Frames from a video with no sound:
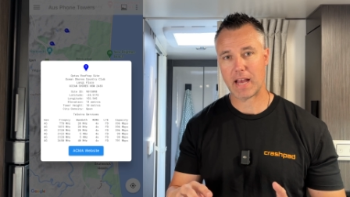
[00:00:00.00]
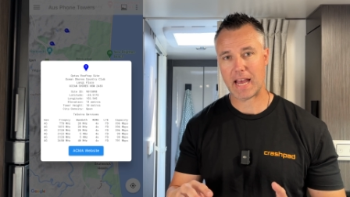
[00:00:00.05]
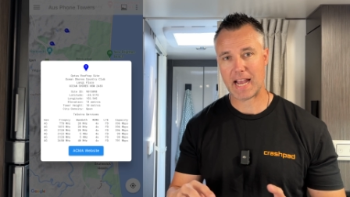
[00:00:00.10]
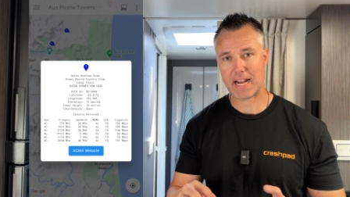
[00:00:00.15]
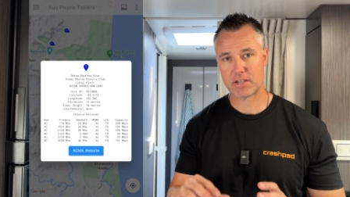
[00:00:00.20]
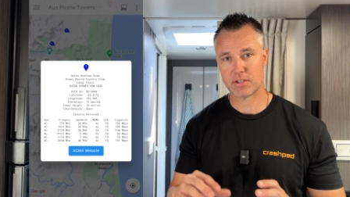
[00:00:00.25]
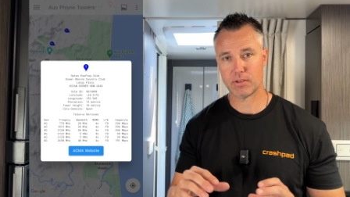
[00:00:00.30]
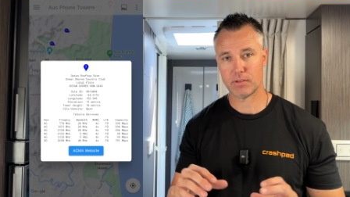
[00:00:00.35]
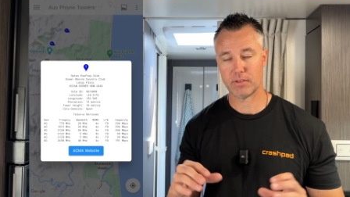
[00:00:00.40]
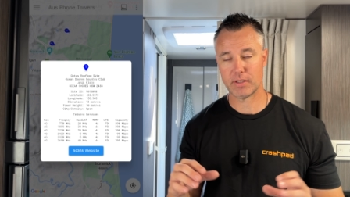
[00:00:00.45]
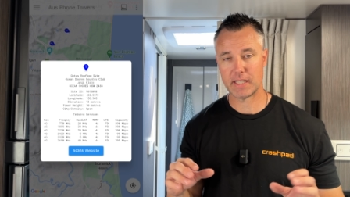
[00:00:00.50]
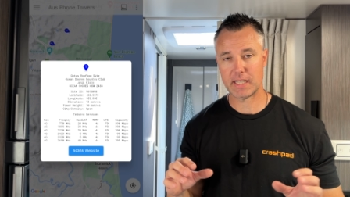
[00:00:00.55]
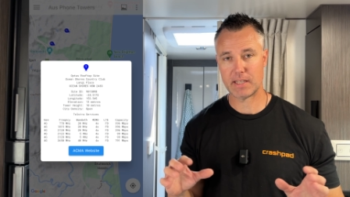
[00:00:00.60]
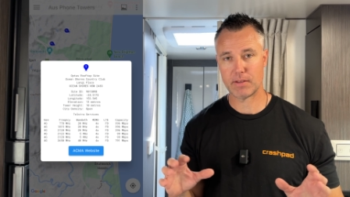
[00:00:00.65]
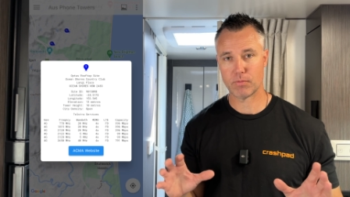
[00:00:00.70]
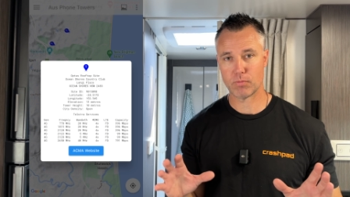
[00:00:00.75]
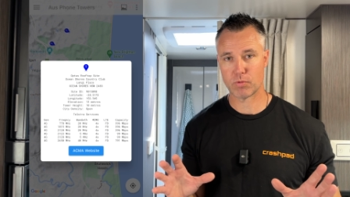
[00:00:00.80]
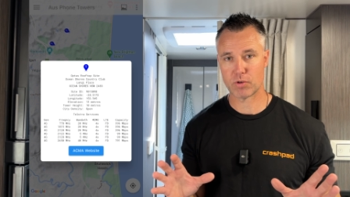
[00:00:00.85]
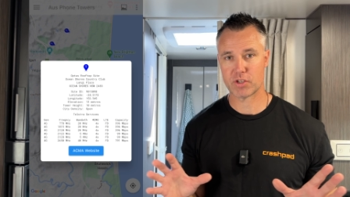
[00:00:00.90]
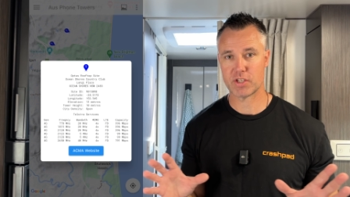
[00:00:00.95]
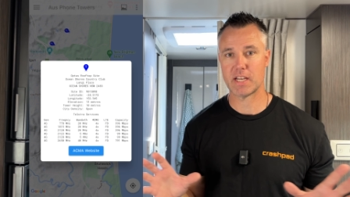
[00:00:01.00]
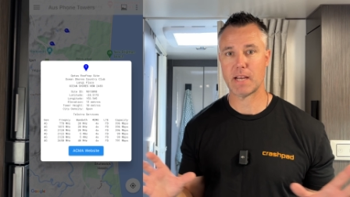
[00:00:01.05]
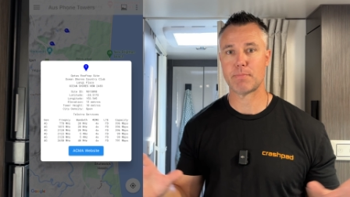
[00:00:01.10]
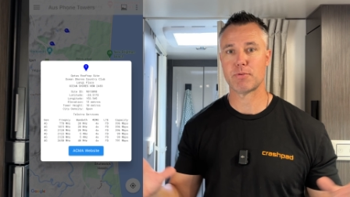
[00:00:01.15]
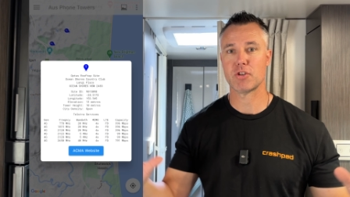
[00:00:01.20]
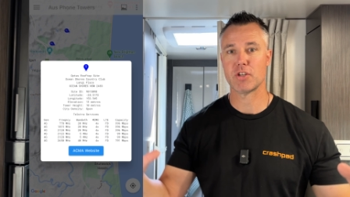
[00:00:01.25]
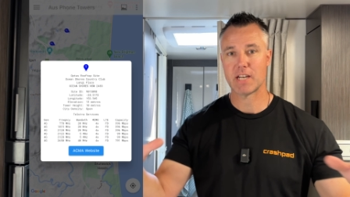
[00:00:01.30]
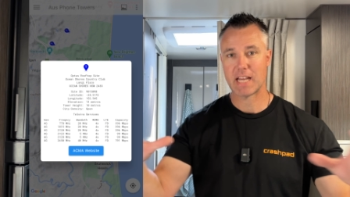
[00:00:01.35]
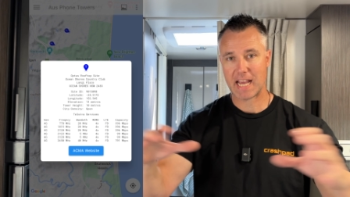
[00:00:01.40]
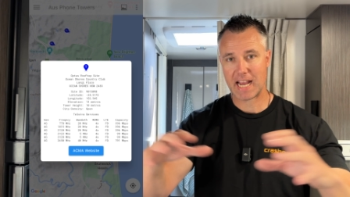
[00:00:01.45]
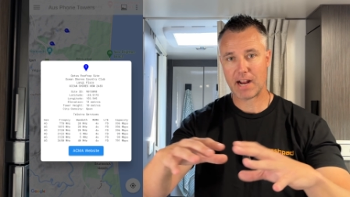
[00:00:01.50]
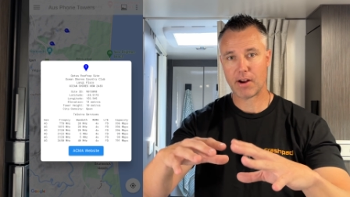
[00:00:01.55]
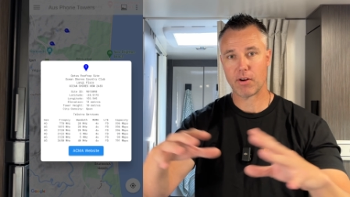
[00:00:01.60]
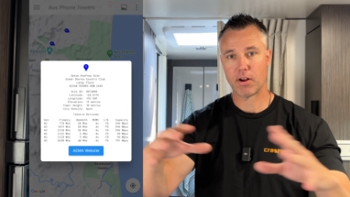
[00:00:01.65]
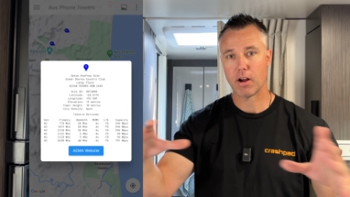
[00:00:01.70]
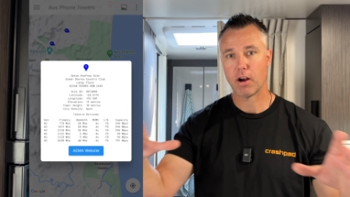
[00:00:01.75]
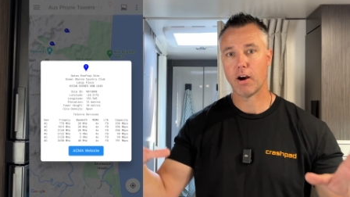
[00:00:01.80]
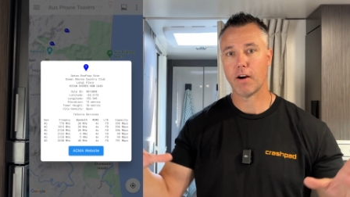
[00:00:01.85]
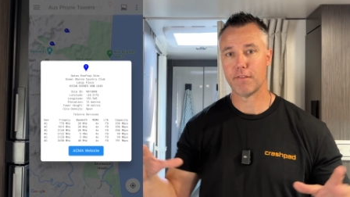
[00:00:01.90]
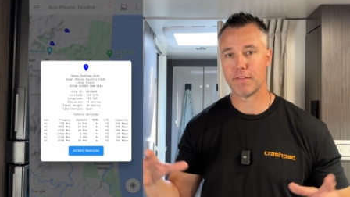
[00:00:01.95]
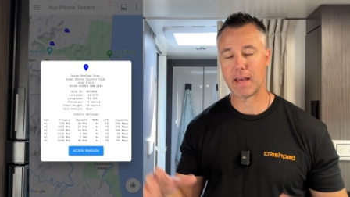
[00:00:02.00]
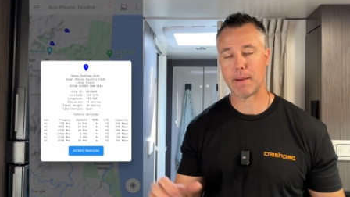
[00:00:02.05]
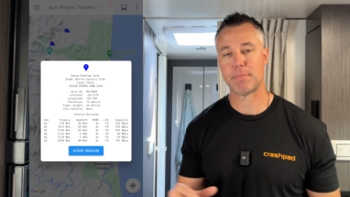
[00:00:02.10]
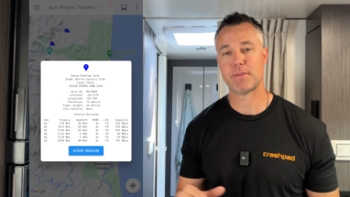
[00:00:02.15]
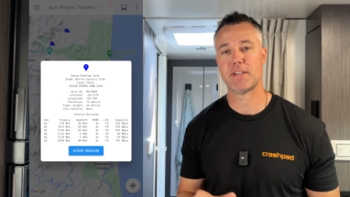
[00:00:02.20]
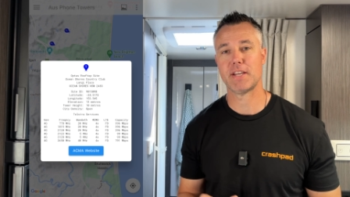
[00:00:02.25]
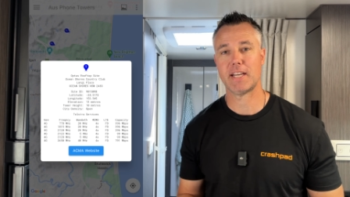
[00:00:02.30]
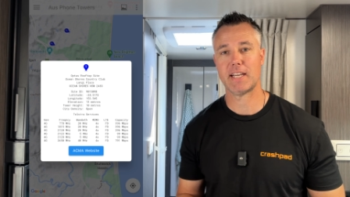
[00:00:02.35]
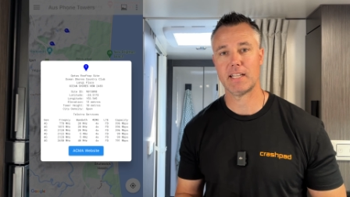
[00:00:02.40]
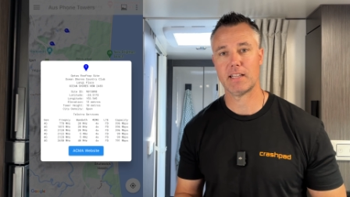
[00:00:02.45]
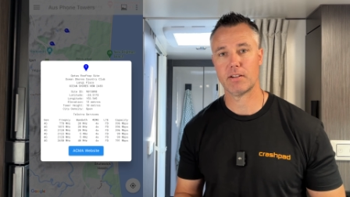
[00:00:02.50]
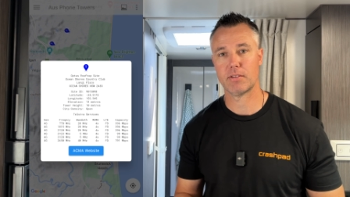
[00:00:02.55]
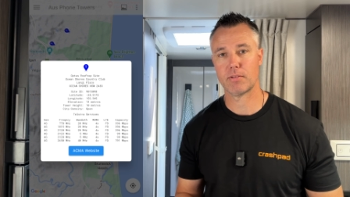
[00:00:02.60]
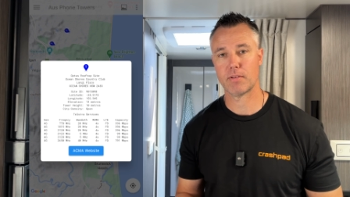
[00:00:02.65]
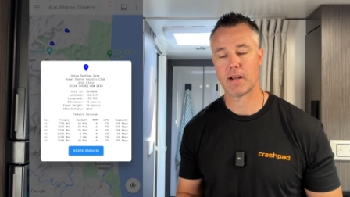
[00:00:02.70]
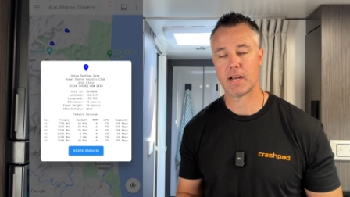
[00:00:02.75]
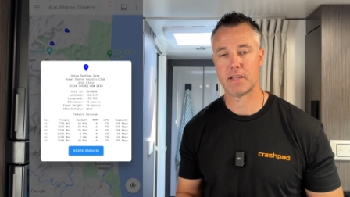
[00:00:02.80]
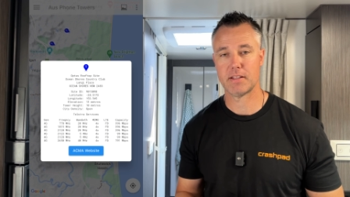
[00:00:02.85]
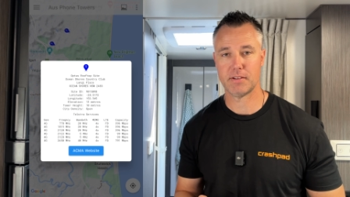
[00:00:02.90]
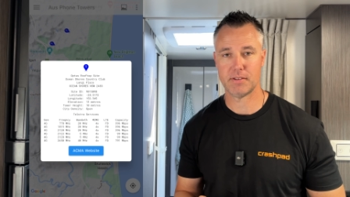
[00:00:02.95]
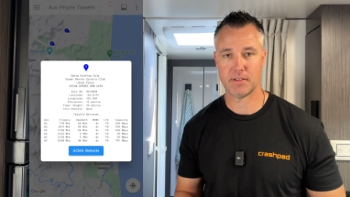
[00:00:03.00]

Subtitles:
actually the reception area of that particular